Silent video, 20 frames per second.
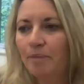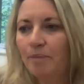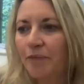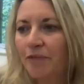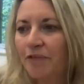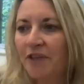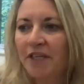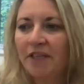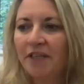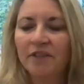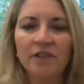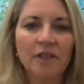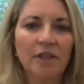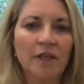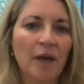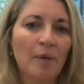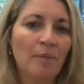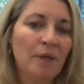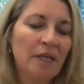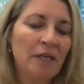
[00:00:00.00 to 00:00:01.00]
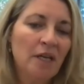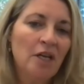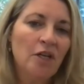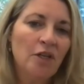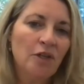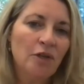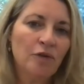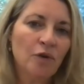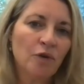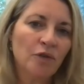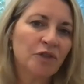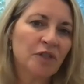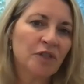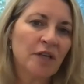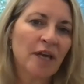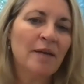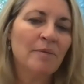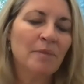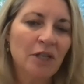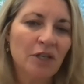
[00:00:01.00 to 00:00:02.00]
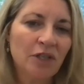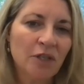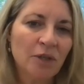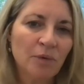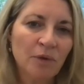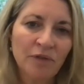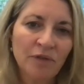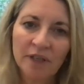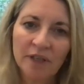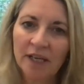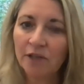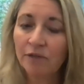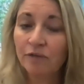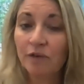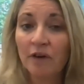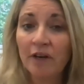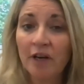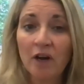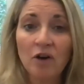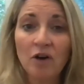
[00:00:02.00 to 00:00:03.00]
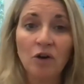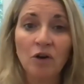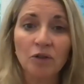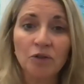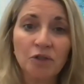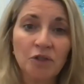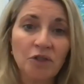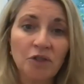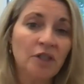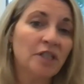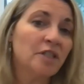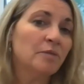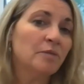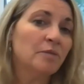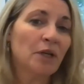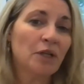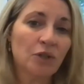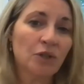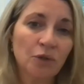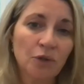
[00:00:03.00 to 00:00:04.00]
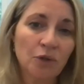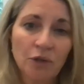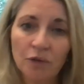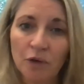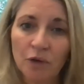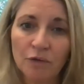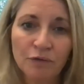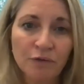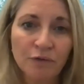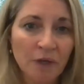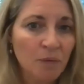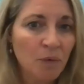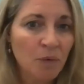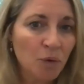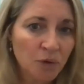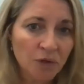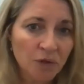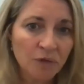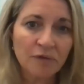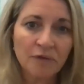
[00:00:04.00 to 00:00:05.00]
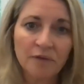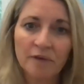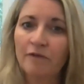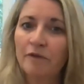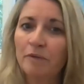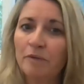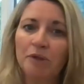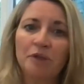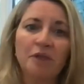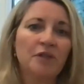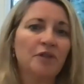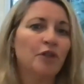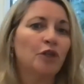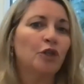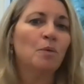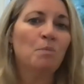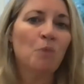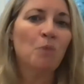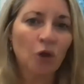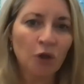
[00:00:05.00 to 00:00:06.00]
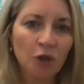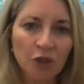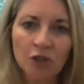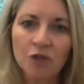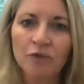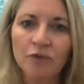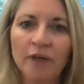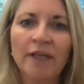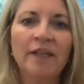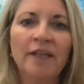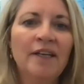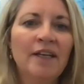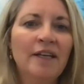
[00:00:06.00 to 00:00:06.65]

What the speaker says: things. I mean, you've got the same issue if it gets very hot. You need to make sure you've got free water for everybody, that you're monitoring,